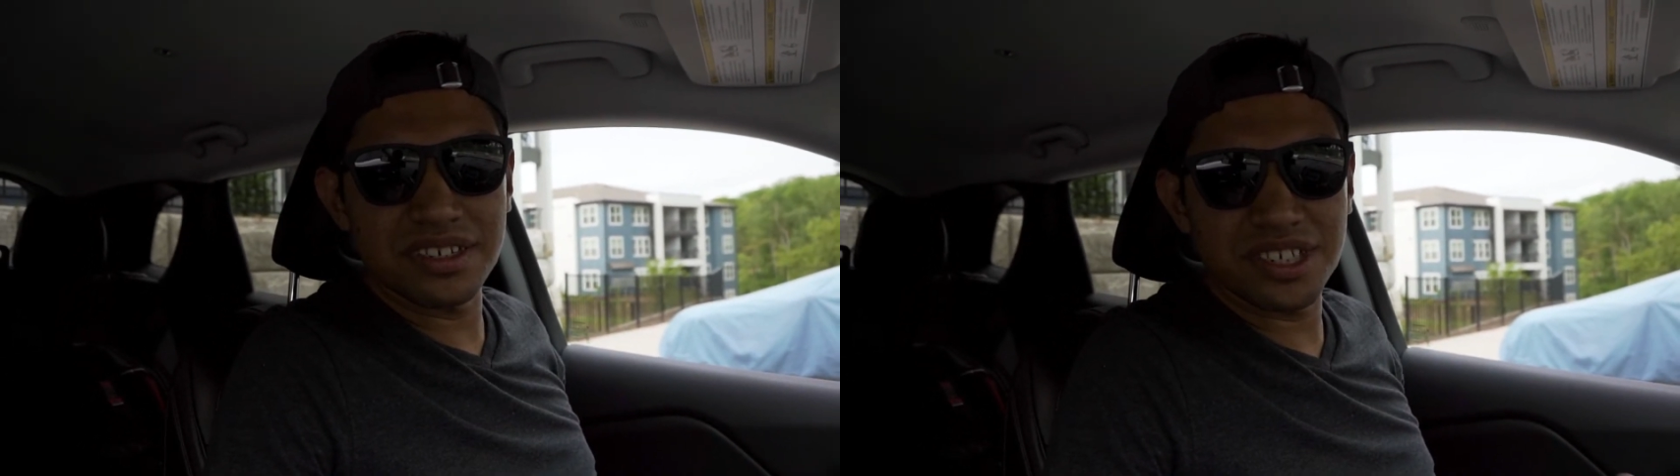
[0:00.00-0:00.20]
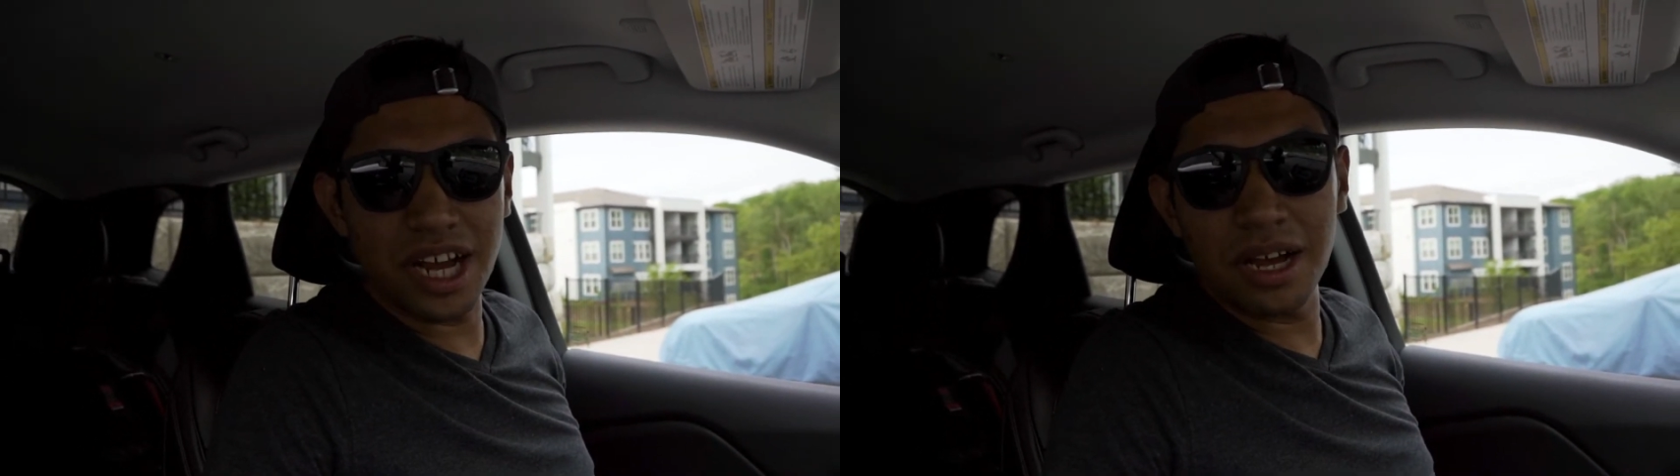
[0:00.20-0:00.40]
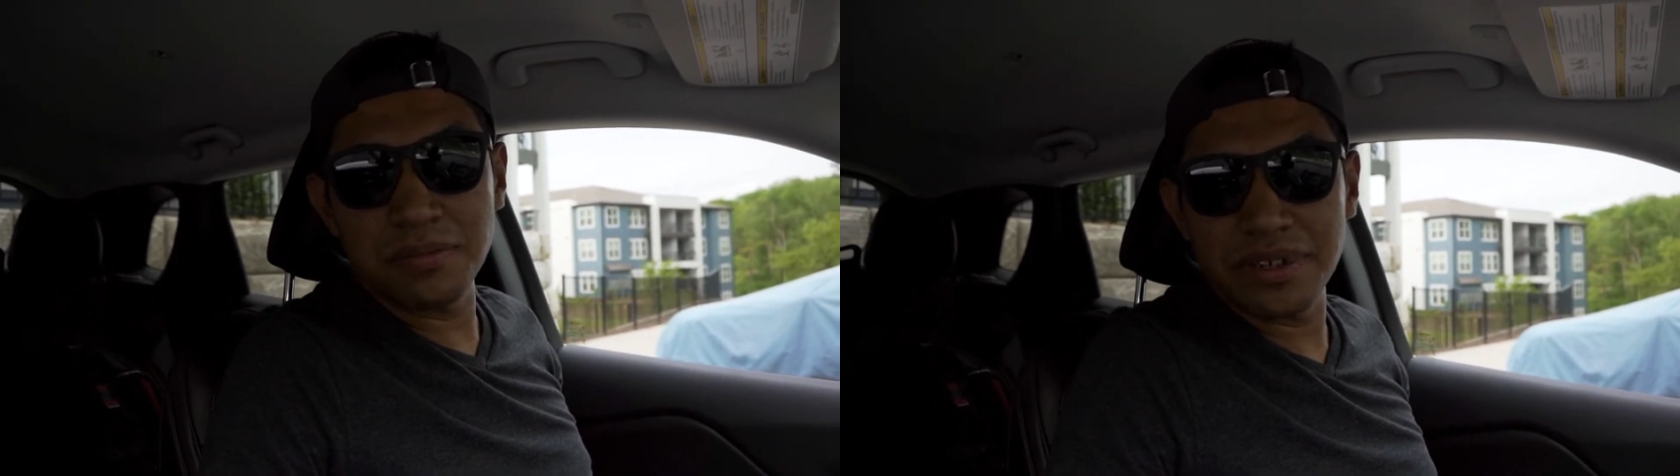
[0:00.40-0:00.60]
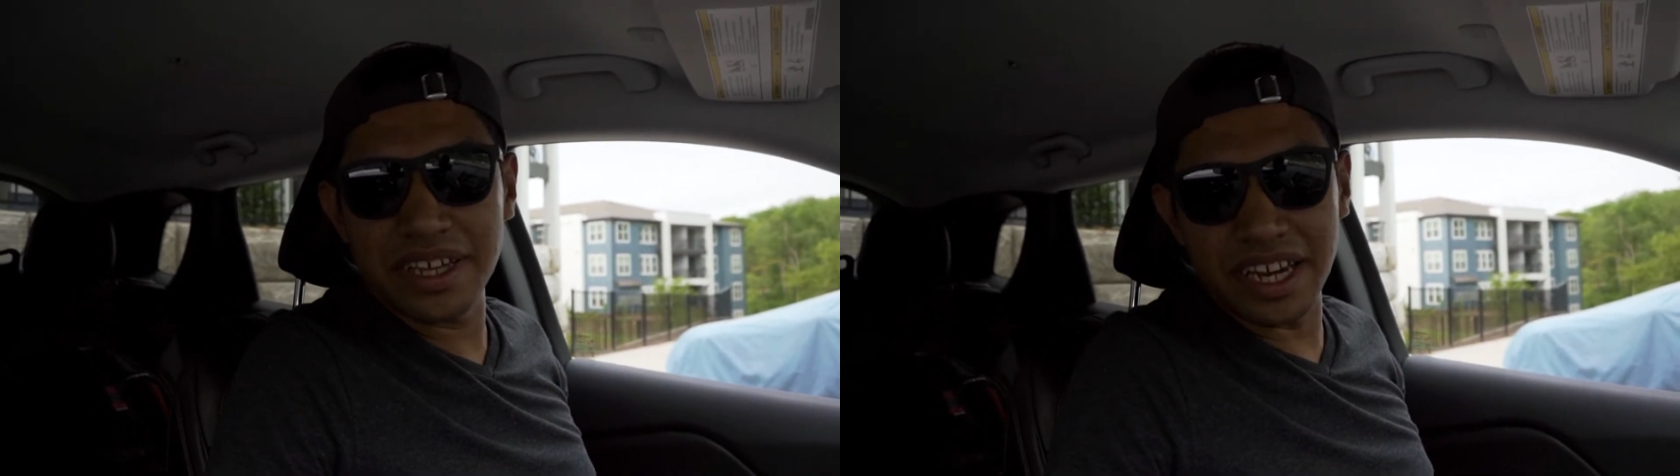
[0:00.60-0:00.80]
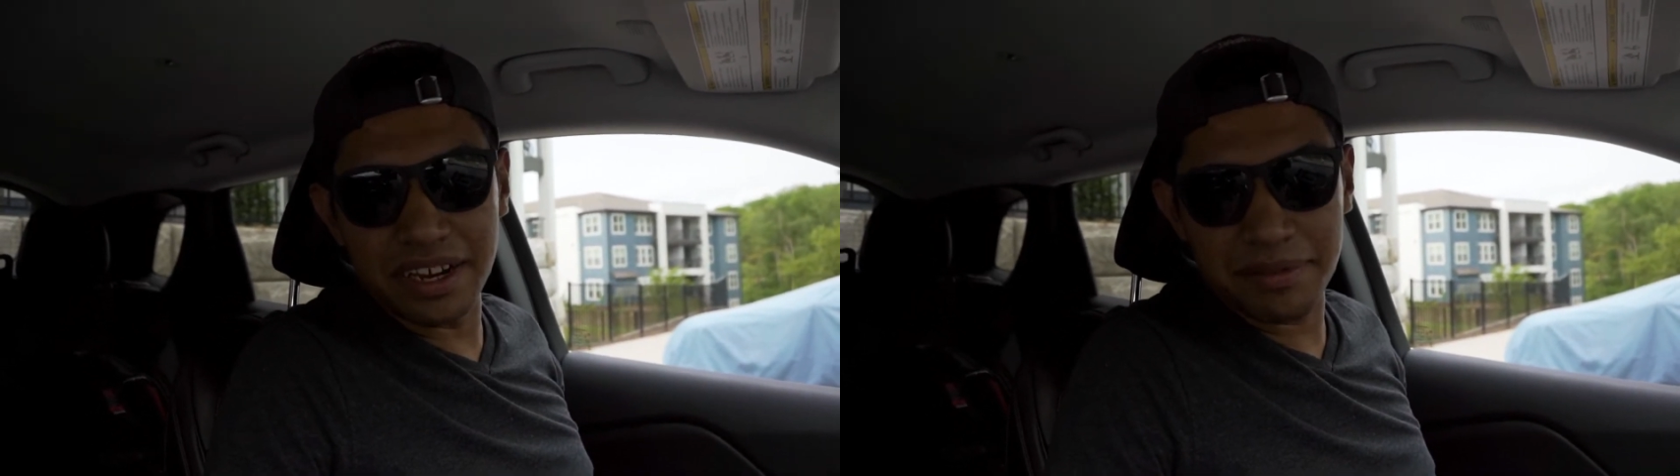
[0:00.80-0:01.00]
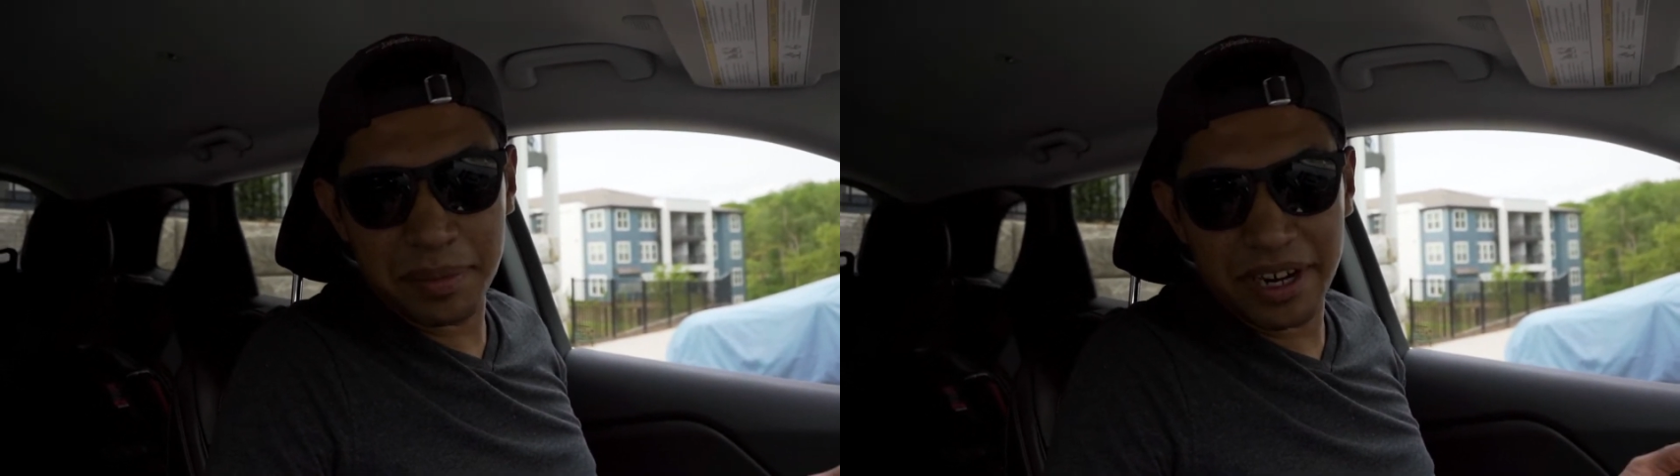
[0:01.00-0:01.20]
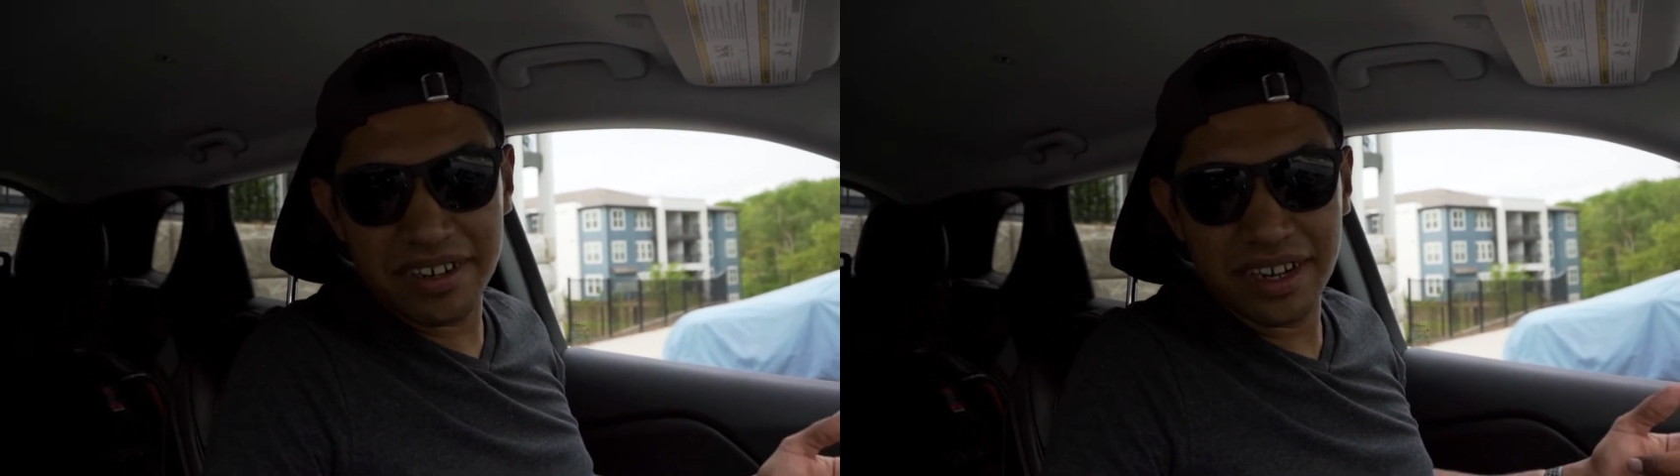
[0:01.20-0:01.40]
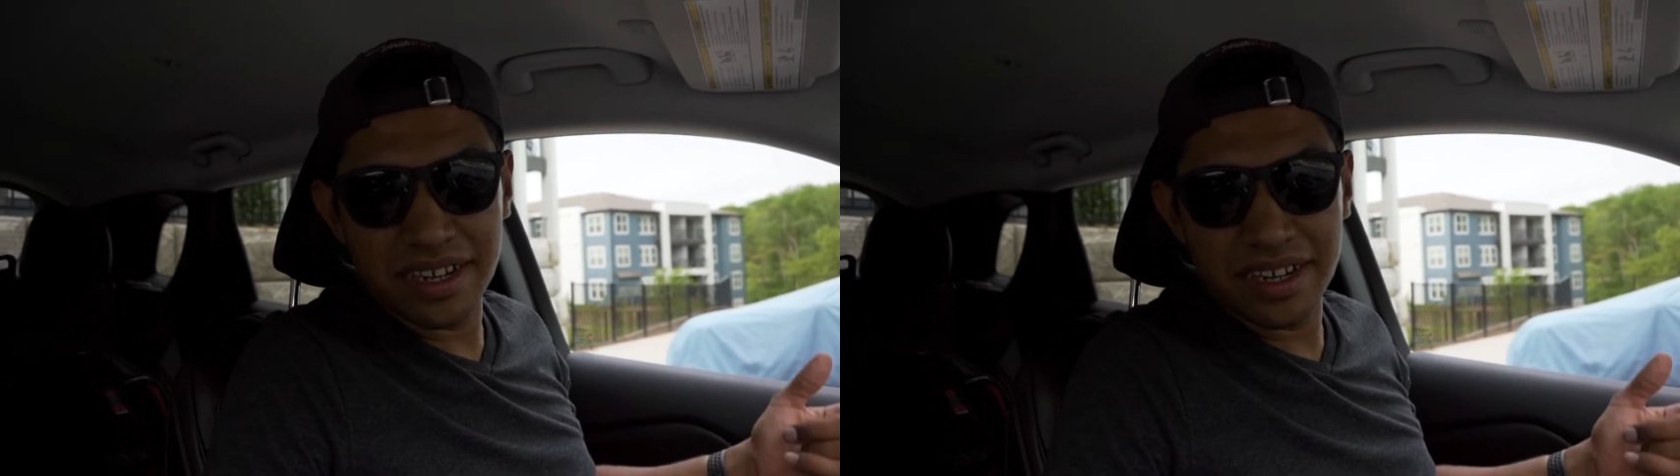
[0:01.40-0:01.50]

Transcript: shop getting repaired.